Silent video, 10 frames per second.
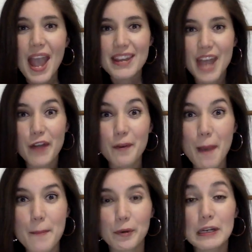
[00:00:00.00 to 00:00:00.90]
Now
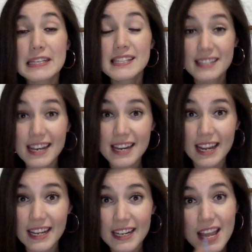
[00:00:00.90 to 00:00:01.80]
remember,
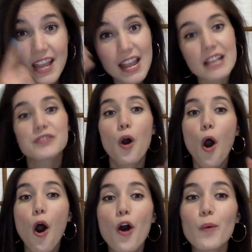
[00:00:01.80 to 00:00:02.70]
Satan is
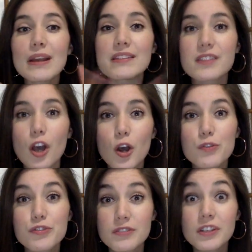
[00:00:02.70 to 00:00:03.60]
always going
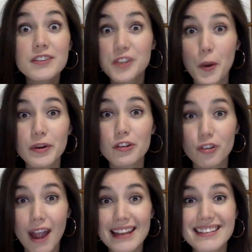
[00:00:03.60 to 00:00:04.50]
to
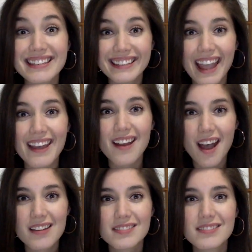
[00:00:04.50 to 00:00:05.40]
try to get
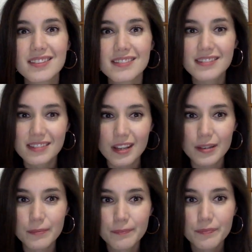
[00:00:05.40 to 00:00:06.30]
us to sin.